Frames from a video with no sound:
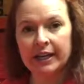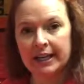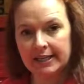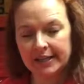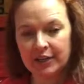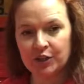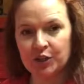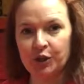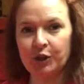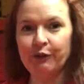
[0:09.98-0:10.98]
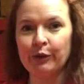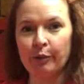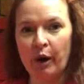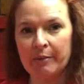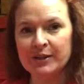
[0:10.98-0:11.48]
Key Stage 2 for
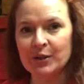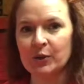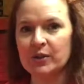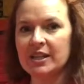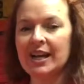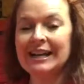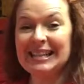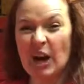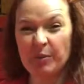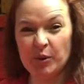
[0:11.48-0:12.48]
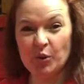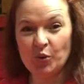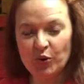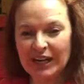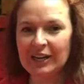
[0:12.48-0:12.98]
primary schools to help you do a
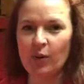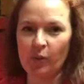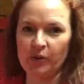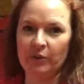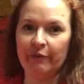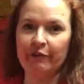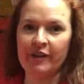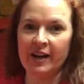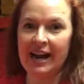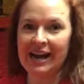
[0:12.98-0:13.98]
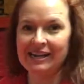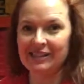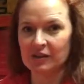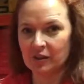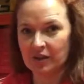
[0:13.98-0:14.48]
really awesome, fun,
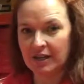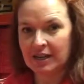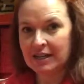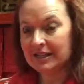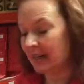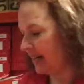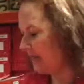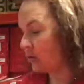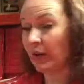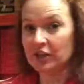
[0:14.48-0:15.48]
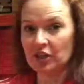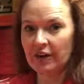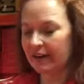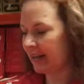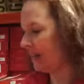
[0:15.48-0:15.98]
hands-on science or
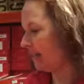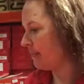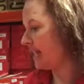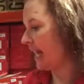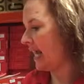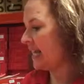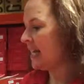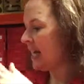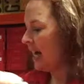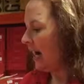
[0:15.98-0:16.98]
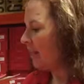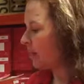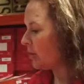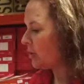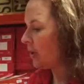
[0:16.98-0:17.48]
engineering themed day. I'm
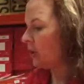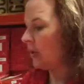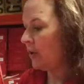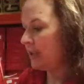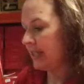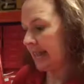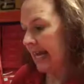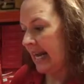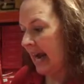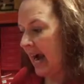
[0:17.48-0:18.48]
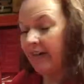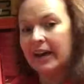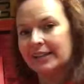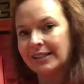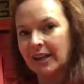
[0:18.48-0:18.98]
going to show you today our
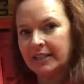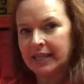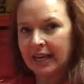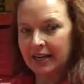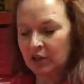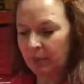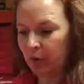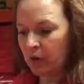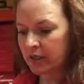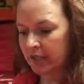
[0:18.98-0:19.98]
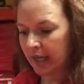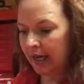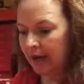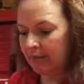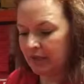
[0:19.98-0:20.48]
Exciting Energy box. It
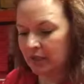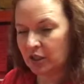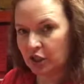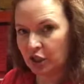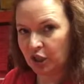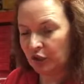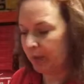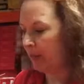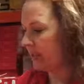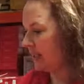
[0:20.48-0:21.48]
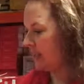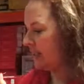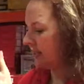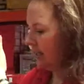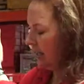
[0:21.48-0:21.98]
comes in 2 boxes.